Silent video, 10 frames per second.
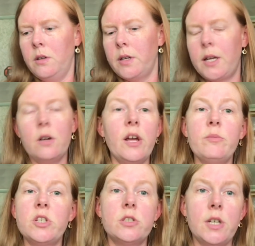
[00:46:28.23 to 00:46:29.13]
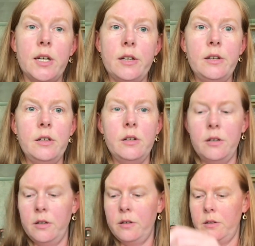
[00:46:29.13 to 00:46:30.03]
And I don't have much done,
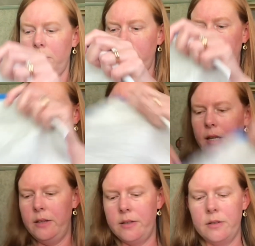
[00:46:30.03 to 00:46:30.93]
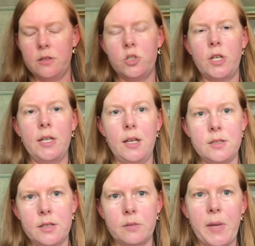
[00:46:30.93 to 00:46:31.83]
and this is a
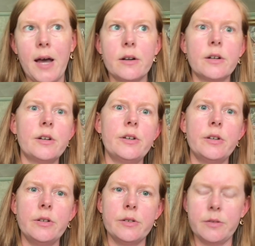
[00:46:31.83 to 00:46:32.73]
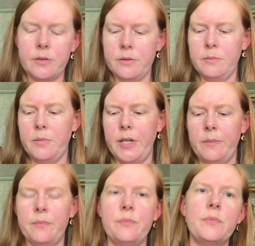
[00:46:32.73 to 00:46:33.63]
gigantic pattern,
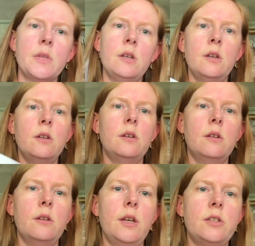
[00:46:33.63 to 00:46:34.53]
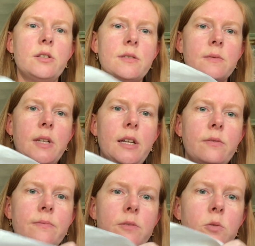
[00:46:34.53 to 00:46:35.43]
but it's just kind of
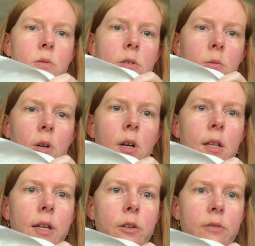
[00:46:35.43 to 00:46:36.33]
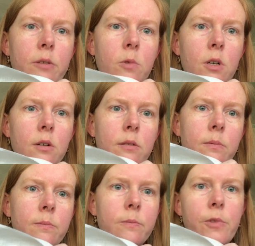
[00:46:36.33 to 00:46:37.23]
cool to work on like a red work
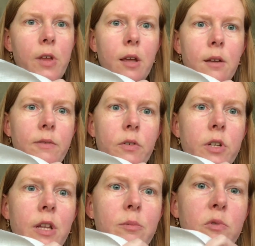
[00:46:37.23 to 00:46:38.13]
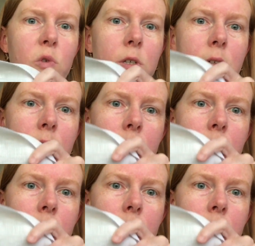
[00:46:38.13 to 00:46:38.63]
thing. I've never done that before.